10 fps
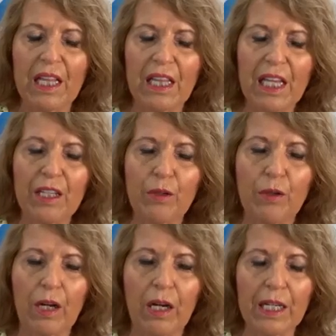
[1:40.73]
Thank you.
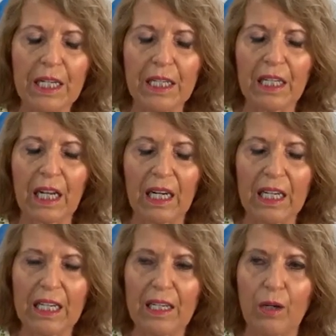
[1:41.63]
Clean,
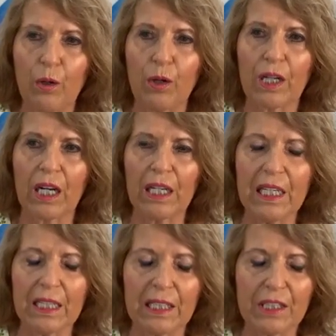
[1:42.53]
clean, Lord,
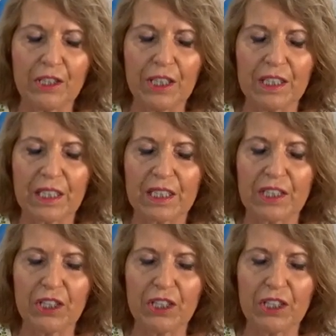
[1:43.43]
clean, Jesus.